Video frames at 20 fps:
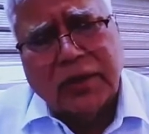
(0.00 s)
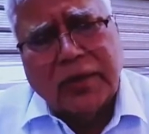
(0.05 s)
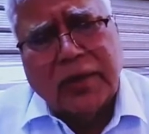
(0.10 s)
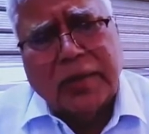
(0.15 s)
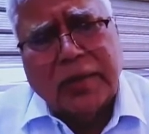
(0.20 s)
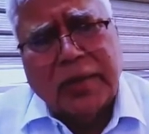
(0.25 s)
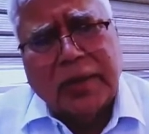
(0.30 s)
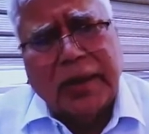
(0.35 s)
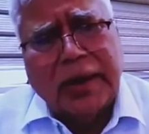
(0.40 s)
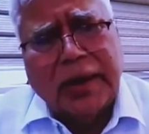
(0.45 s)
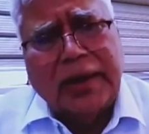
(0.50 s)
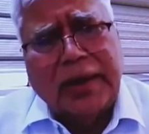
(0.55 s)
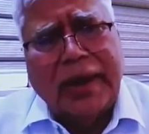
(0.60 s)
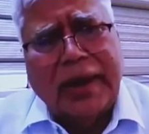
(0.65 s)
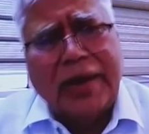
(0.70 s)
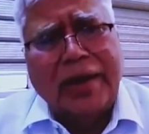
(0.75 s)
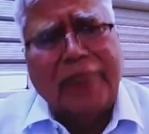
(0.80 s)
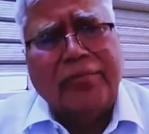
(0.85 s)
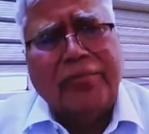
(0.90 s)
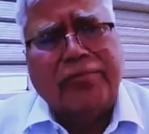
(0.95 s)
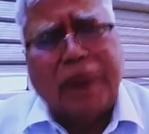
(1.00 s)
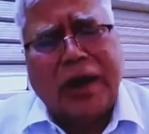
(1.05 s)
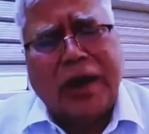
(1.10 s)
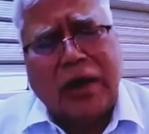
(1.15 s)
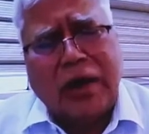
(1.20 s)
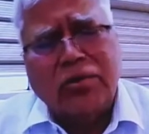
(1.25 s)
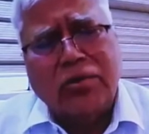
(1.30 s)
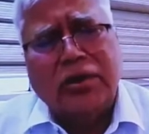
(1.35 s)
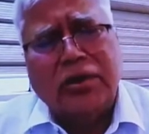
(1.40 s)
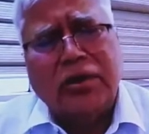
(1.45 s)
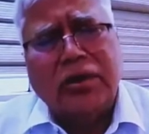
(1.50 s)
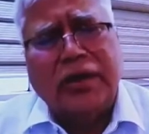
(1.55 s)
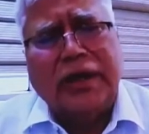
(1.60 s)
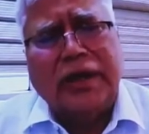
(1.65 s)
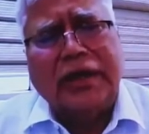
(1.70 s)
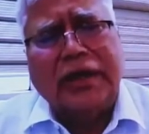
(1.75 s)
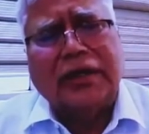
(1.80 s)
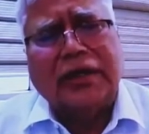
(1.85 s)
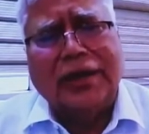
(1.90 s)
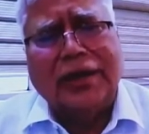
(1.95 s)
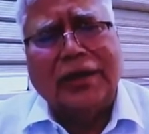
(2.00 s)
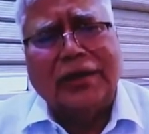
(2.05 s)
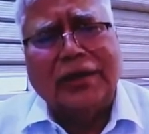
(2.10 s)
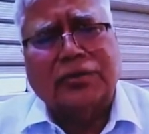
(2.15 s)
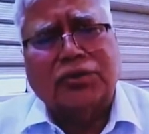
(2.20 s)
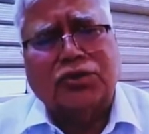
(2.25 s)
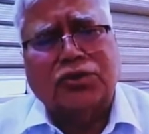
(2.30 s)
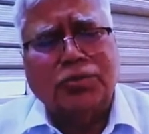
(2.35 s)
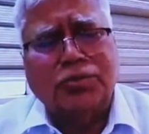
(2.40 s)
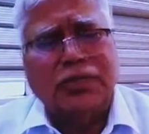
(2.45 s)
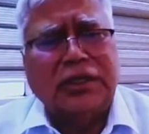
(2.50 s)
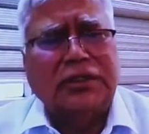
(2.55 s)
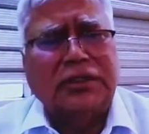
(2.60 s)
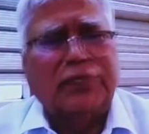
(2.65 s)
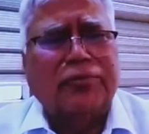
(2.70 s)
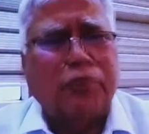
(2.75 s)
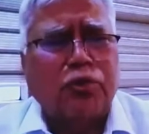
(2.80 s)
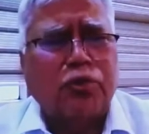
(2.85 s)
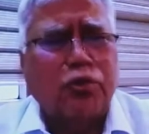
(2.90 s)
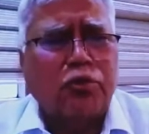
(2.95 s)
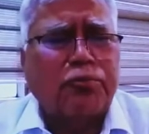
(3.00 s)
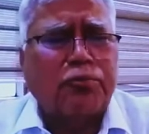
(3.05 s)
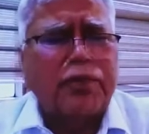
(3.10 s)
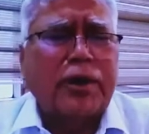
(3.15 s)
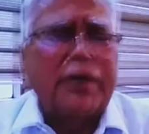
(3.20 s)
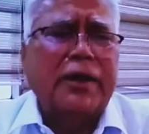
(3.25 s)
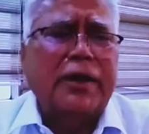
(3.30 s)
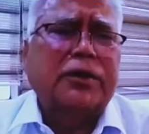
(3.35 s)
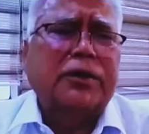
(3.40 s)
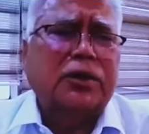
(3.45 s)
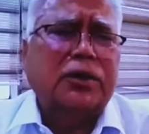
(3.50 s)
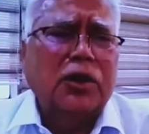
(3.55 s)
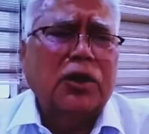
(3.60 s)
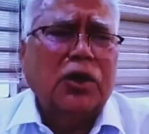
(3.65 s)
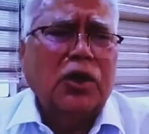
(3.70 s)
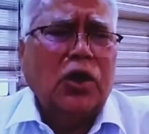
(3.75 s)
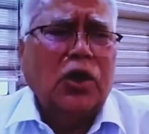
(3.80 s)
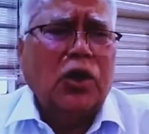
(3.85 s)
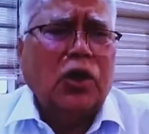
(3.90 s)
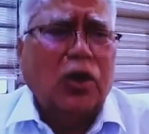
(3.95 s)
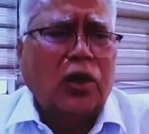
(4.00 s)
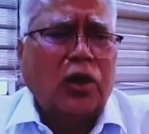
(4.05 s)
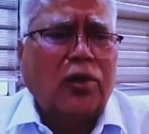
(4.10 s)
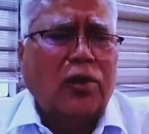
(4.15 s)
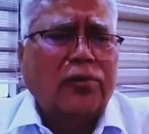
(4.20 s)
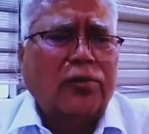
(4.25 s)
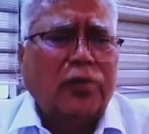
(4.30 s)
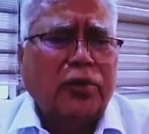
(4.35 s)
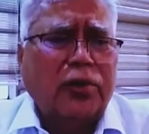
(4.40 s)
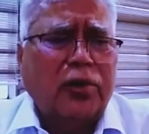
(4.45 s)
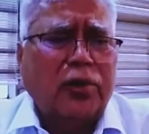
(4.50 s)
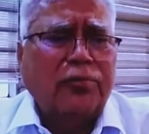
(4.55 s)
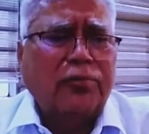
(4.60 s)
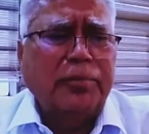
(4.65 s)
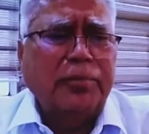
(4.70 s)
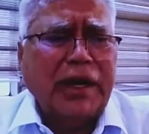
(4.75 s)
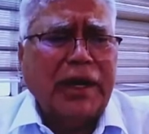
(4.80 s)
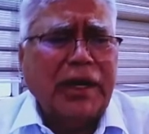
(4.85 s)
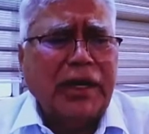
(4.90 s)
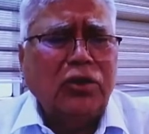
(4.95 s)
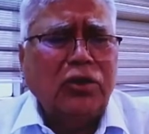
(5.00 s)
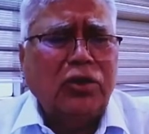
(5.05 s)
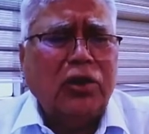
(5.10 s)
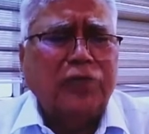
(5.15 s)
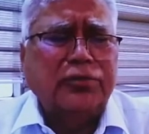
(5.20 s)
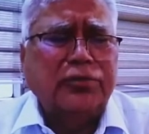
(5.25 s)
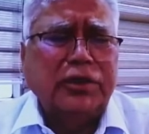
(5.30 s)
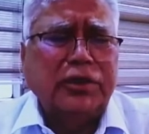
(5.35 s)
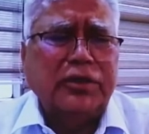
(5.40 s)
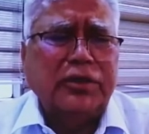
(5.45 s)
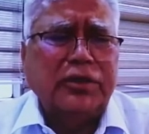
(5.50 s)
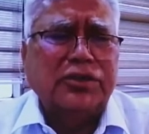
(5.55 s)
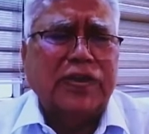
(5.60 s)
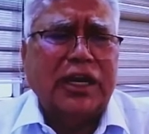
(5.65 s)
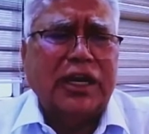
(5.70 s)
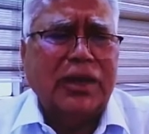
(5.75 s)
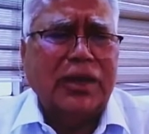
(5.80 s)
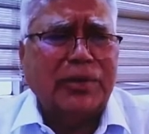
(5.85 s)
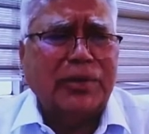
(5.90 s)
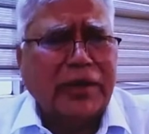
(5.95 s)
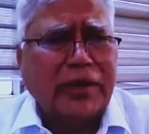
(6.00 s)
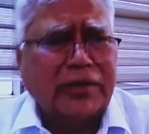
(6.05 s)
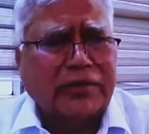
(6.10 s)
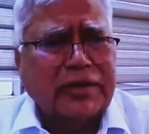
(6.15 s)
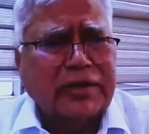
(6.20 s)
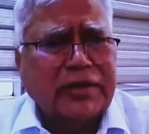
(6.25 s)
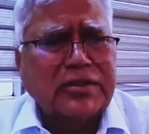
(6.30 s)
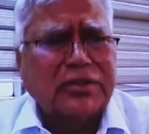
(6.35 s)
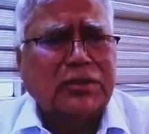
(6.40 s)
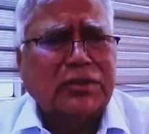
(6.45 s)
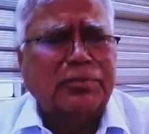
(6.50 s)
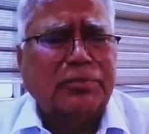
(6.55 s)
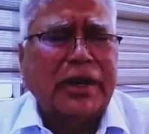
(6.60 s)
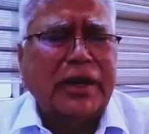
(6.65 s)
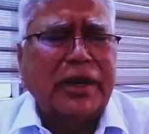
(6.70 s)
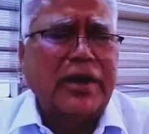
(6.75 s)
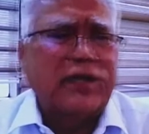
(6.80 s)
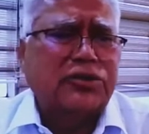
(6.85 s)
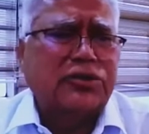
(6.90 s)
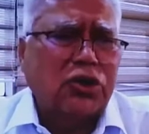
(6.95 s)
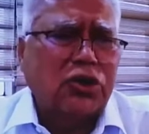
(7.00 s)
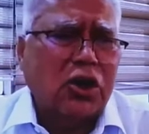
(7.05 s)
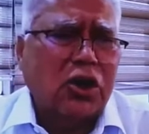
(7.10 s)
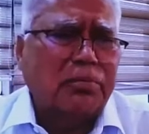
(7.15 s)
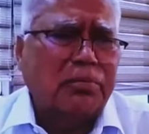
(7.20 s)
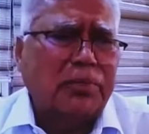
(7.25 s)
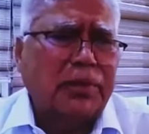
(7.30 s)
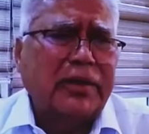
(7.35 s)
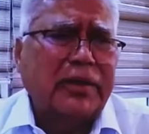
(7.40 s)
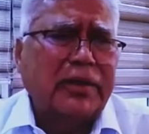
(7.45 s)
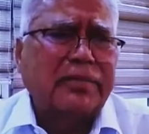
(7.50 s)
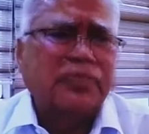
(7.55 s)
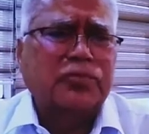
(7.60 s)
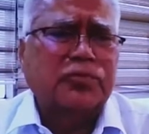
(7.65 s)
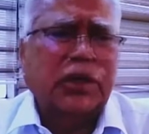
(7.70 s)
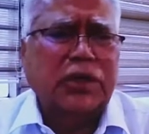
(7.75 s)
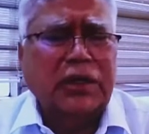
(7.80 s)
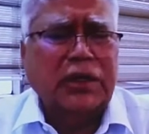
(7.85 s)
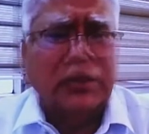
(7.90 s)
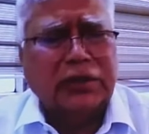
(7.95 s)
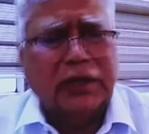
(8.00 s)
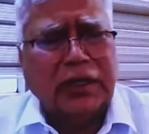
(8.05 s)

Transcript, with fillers: and I have found NATHEALTH to be at the forefront of, of many of these deliberations, brainstorming, thinking,